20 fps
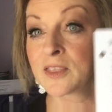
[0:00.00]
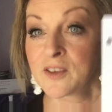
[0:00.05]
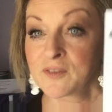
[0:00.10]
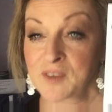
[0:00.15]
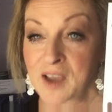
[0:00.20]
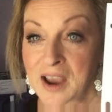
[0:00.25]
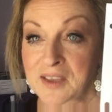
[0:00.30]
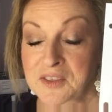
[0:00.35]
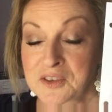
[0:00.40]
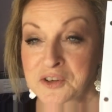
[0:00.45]
the
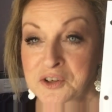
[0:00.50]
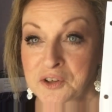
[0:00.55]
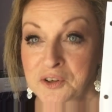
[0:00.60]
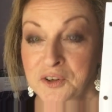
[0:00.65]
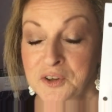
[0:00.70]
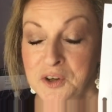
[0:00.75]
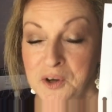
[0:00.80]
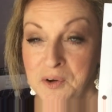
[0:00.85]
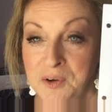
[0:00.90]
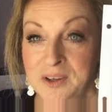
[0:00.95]
fact that you're a
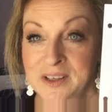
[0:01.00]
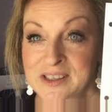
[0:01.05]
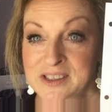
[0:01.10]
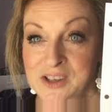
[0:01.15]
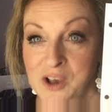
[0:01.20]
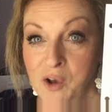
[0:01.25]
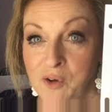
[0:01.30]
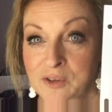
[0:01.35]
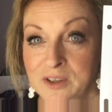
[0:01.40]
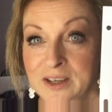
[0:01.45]
new
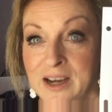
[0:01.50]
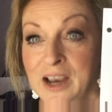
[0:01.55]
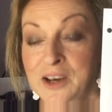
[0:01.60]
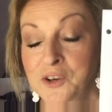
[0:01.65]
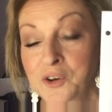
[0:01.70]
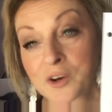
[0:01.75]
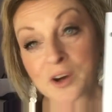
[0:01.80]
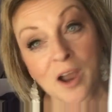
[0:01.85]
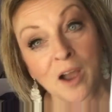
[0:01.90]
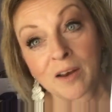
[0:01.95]
consultant and
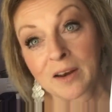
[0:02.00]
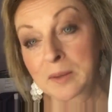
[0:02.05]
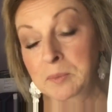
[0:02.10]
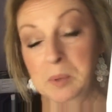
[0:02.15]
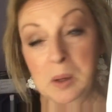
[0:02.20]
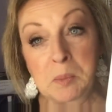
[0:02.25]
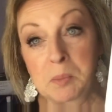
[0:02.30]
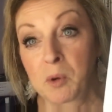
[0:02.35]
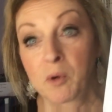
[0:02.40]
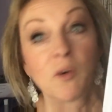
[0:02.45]
you're calling
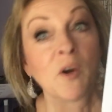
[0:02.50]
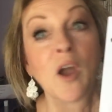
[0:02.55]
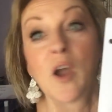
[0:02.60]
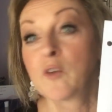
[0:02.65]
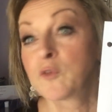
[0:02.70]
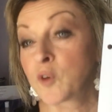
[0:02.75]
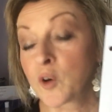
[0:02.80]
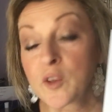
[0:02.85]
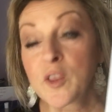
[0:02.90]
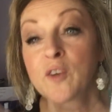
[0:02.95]
people
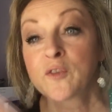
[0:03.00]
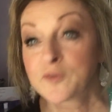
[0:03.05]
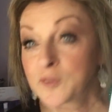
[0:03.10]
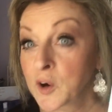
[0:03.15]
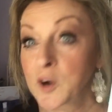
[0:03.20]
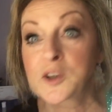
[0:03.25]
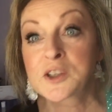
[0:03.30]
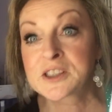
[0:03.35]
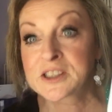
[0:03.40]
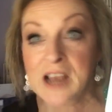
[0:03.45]
for the
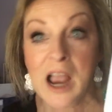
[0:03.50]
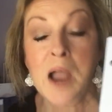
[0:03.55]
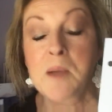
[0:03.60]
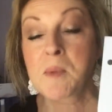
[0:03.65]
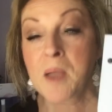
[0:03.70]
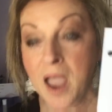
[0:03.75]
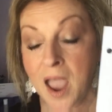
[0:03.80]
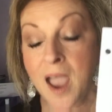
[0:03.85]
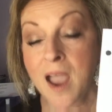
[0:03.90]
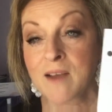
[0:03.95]
first time
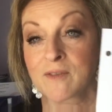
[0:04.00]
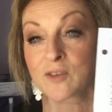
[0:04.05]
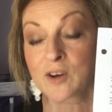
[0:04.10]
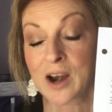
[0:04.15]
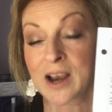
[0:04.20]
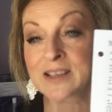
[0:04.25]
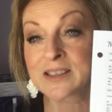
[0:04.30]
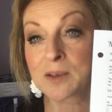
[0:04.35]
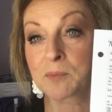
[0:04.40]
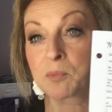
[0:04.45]
ever
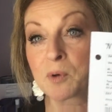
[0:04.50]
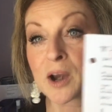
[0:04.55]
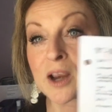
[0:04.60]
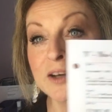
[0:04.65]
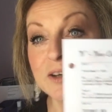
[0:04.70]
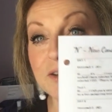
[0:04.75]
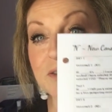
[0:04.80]
as a brand